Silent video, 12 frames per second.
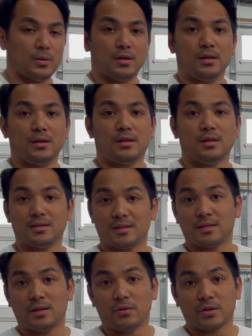one of the things
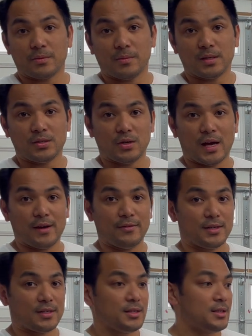that they recommend you
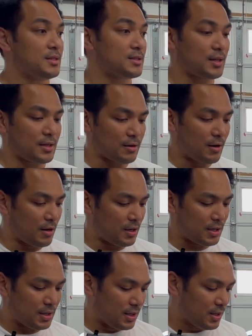having inside a
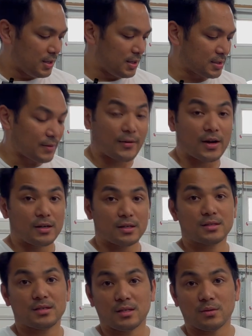car is a fire
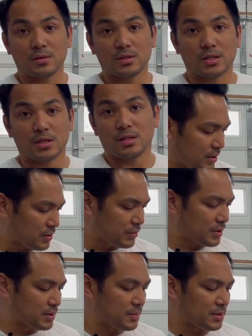extinguisher. This
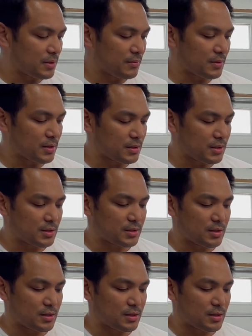one specifically is